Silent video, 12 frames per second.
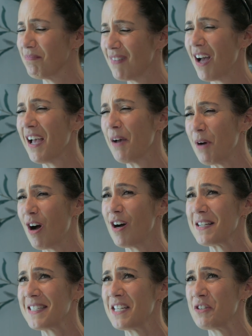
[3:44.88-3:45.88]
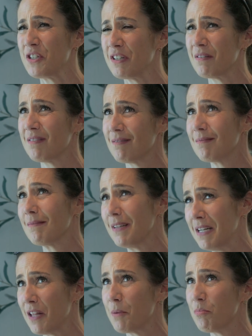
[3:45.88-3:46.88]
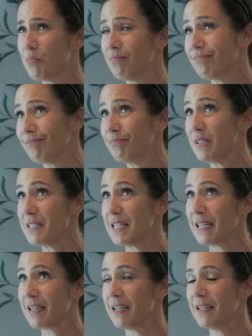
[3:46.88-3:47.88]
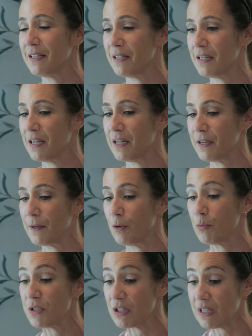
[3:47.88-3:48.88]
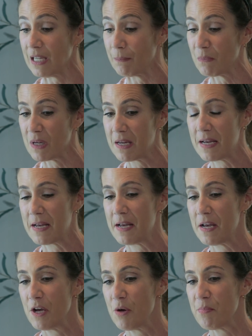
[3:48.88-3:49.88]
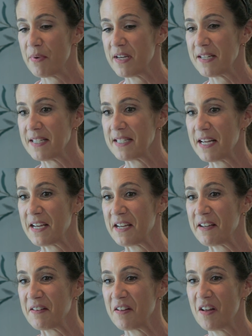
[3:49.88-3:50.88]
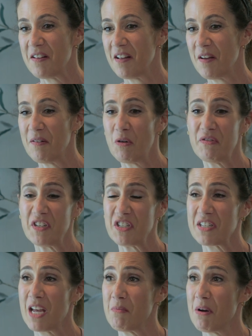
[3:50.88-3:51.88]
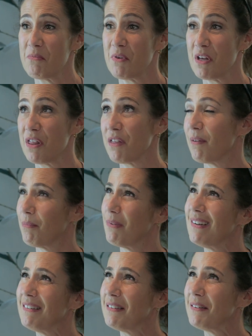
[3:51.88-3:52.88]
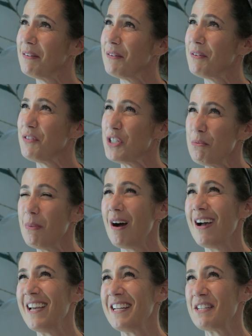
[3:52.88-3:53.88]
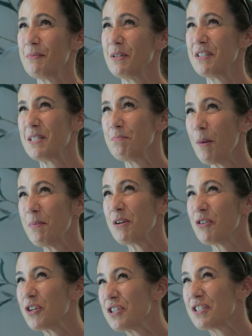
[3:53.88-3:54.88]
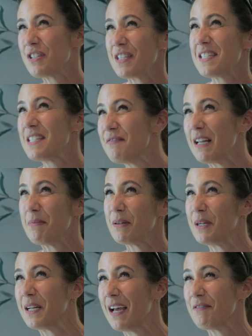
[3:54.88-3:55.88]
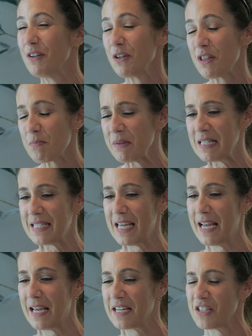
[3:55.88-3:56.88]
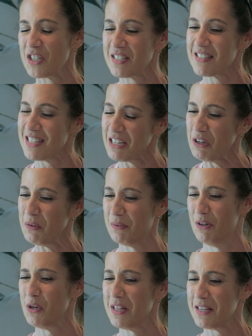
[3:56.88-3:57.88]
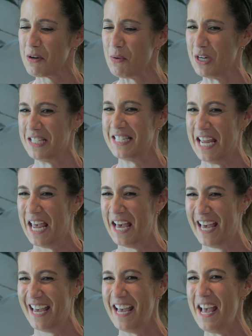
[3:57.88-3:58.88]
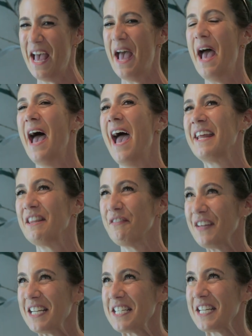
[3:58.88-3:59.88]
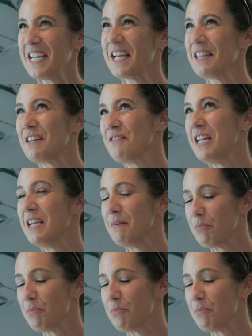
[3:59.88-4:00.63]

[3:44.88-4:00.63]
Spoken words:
have my heart set on another building in Sakim, but Oliver just came up with, if you don't mind, we'll just pop across to this developer and have a look at the building and just, look at the quality and the finishing. And they're really